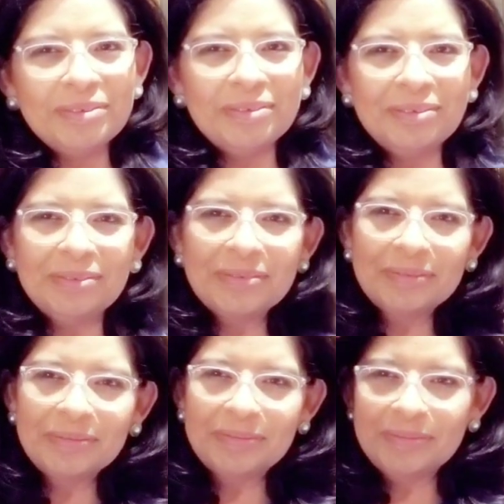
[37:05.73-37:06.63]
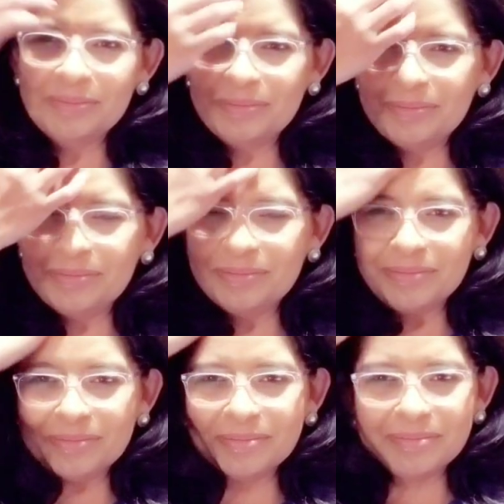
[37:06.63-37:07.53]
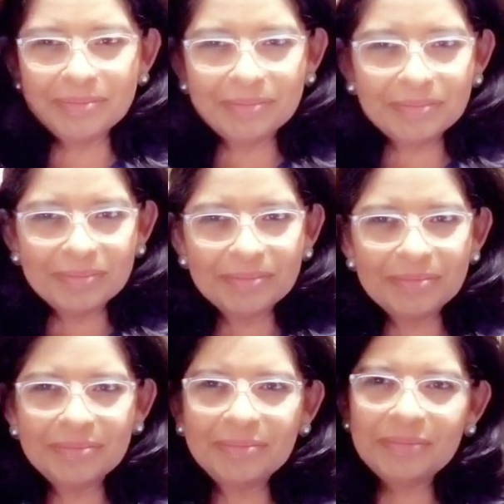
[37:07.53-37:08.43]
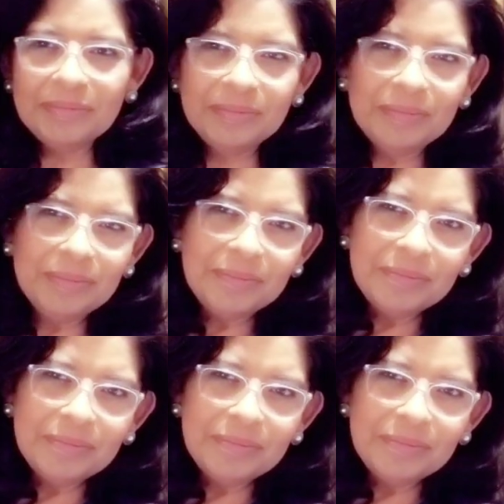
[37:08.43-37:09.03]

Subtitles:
[no speech]